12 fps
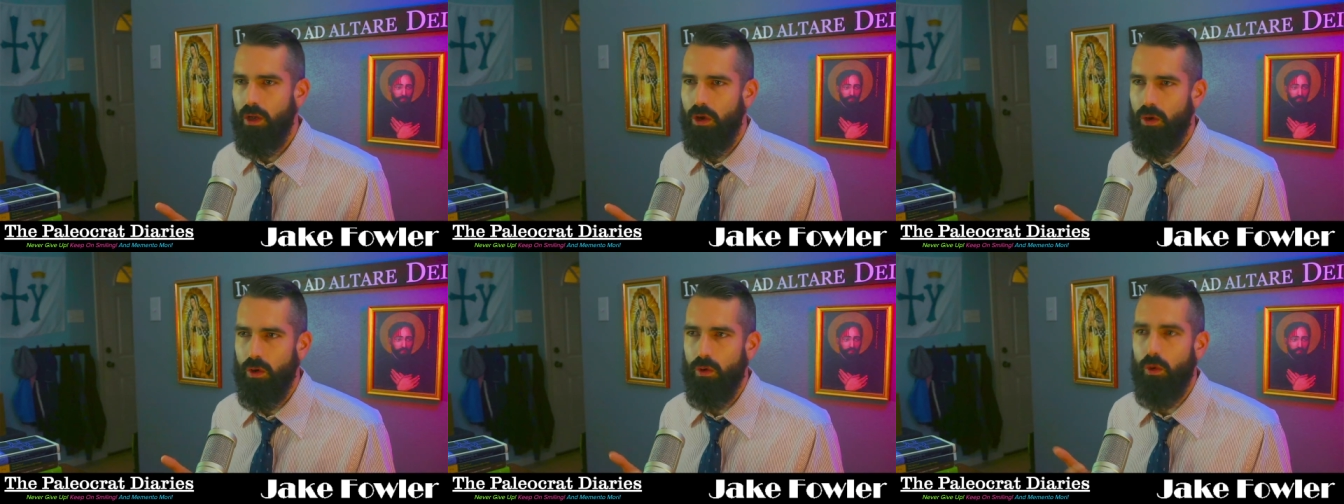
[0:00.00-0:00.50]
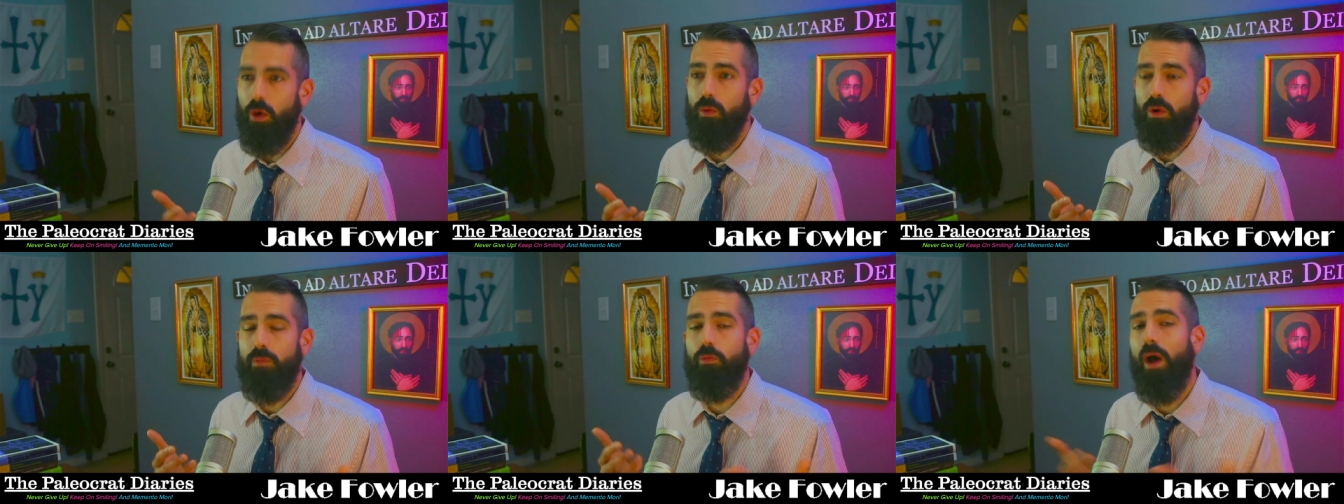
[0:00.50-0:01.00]
or, or
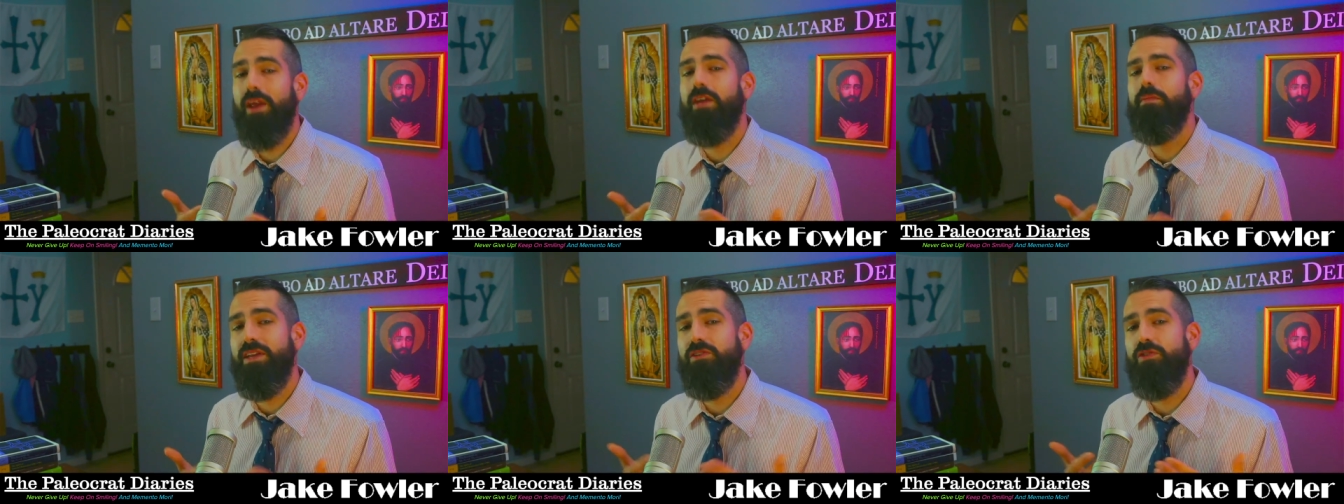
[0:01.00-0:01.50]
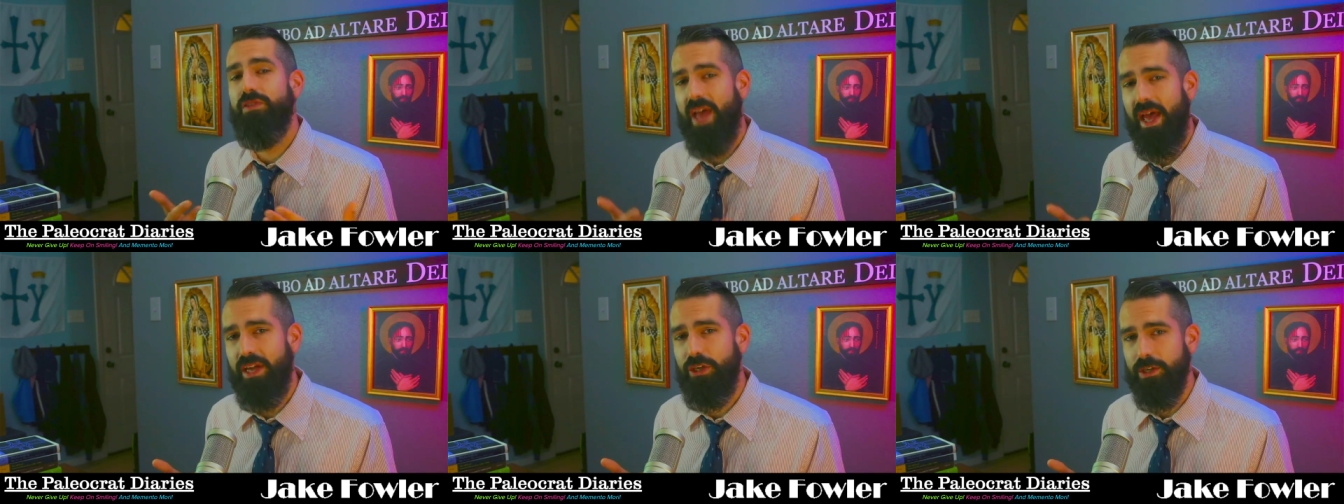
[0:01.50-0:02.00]
what brought him into
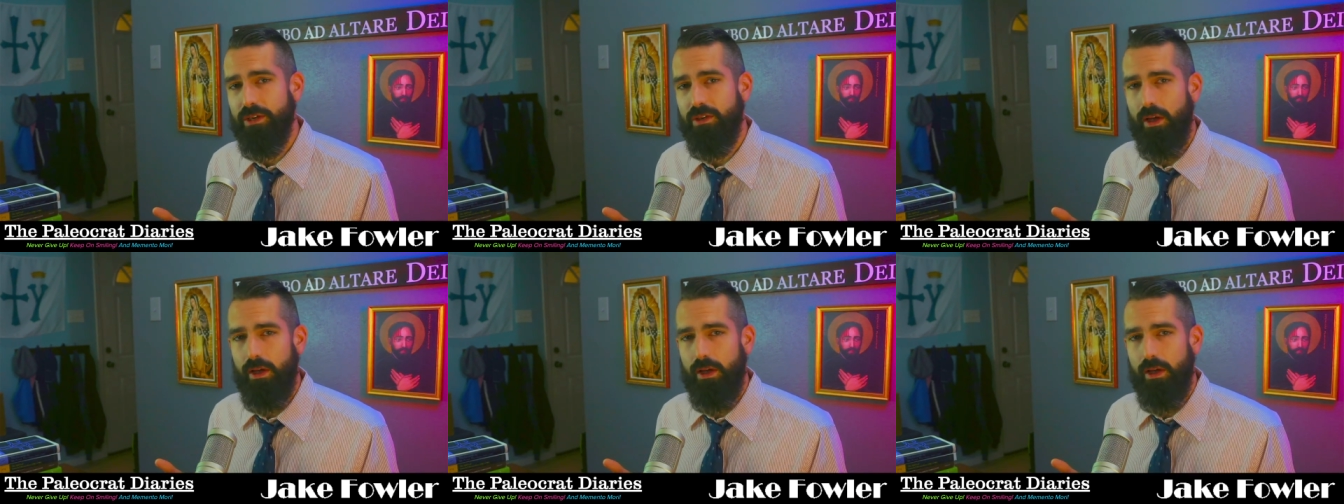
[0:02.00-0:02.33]
tension